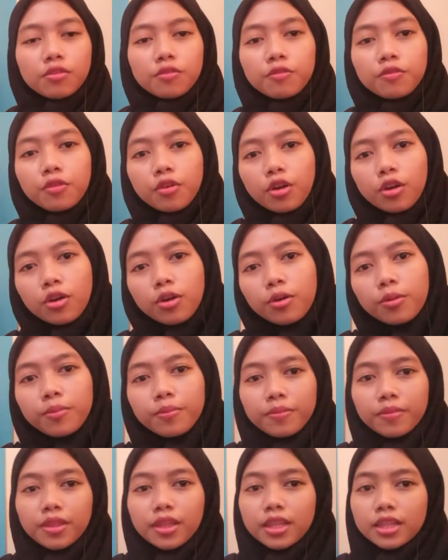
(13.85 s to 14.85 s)

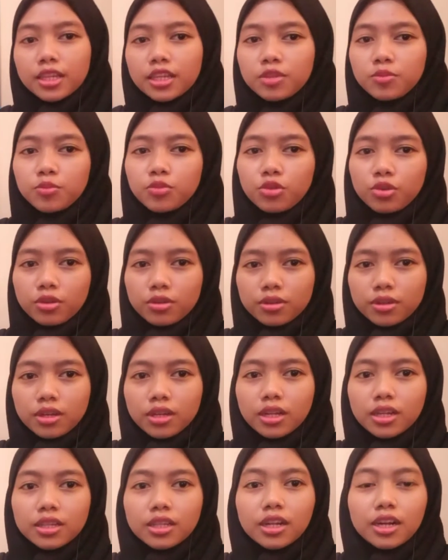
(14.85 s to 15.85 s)
from this book,
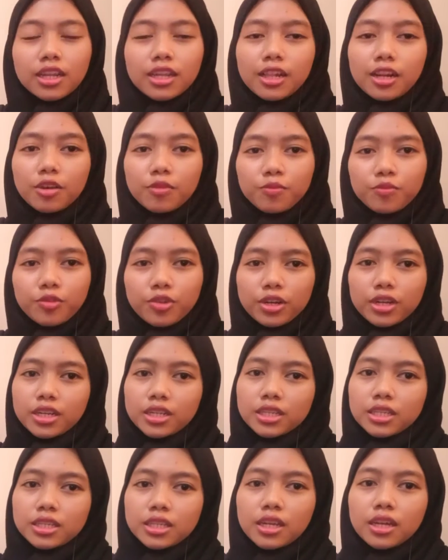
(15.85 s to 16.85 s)
The Little
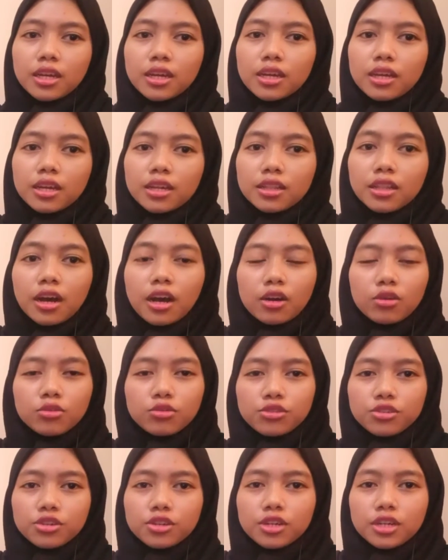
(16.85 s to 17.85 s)
Prince. The
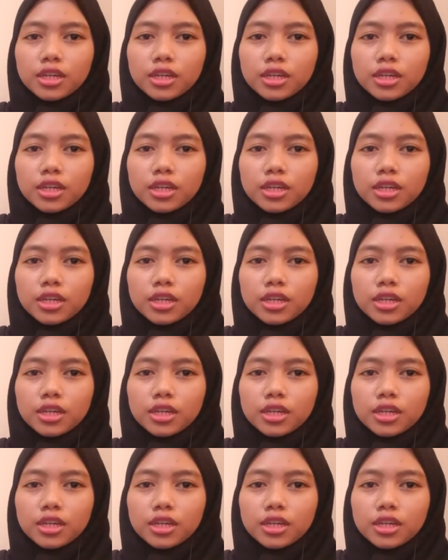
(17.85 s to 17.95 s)
author